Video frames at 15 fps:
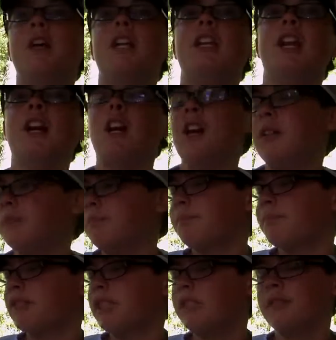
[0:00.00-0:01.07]
but um,
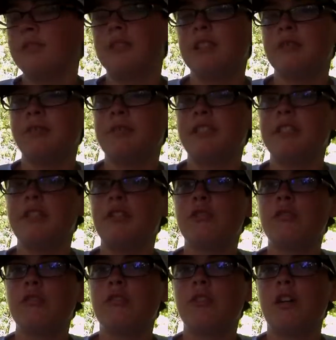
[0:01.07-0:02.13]
it's pretty
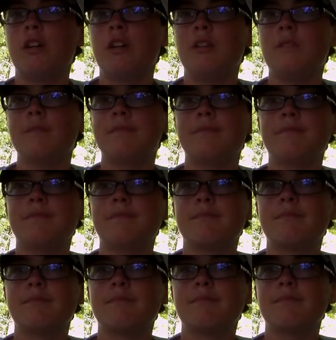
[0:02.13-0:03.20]
cool. Um,
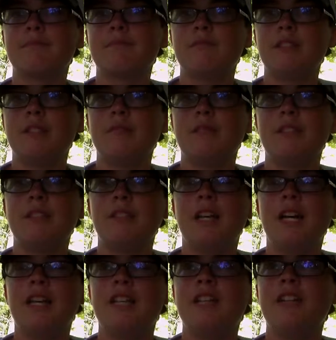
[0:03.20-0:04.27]
if it's
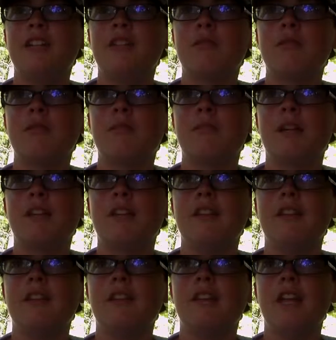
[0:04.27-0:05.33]
not here by
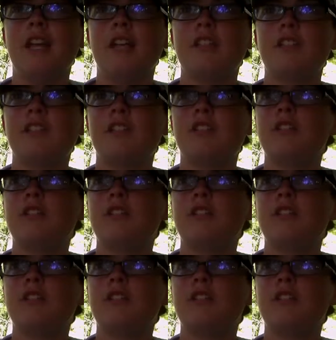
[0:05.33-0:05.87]
the next